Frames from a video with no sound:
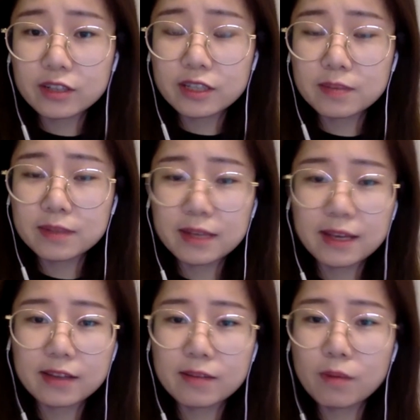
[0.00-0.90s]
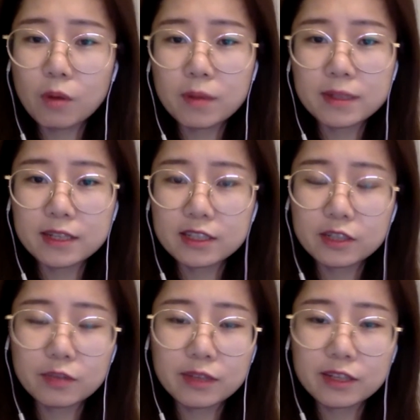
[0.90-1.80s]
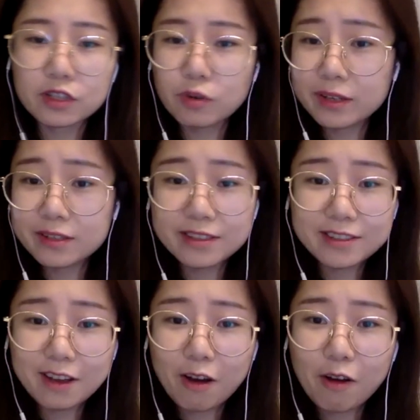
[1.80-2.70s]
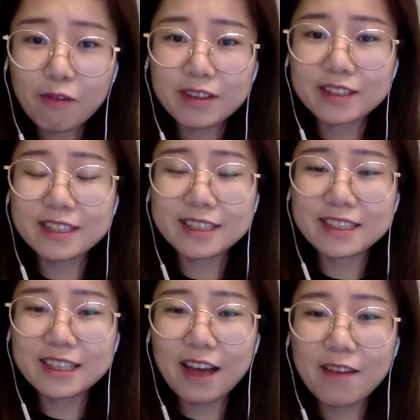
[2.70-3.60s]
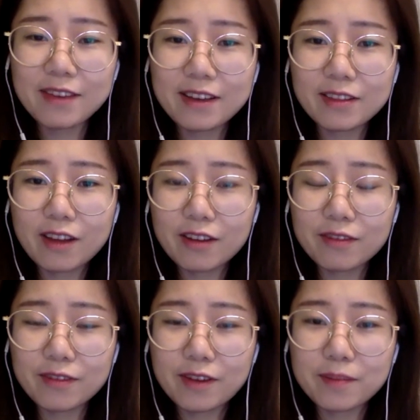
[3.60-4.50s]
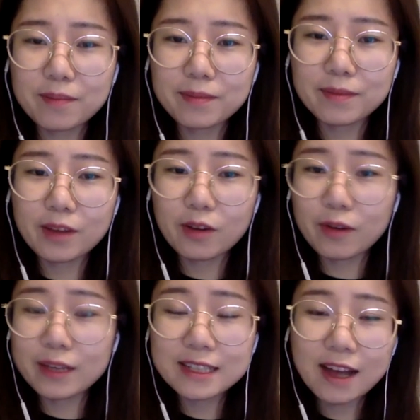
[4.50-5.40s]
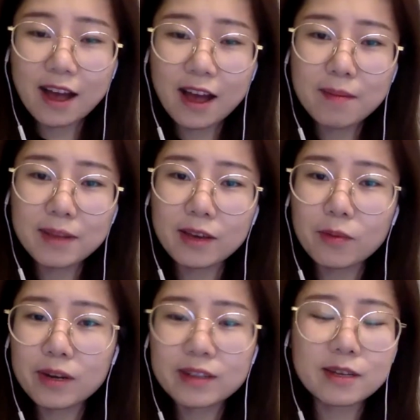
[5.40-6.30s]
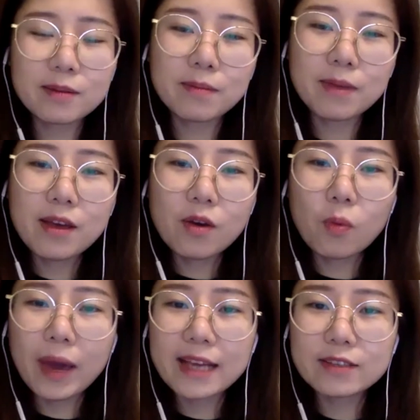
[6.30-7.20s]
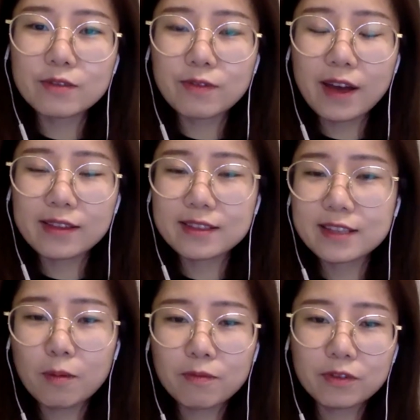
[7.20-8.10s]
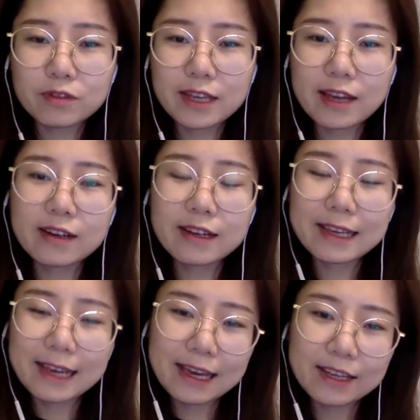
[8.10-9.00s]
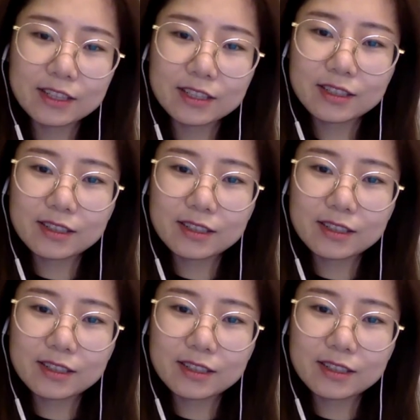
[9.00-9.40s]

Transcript: Seems like there are moments that she really enjoys herself and she's having a lot of a great time. Like, what are some ways you find it's helpful to get her engaged?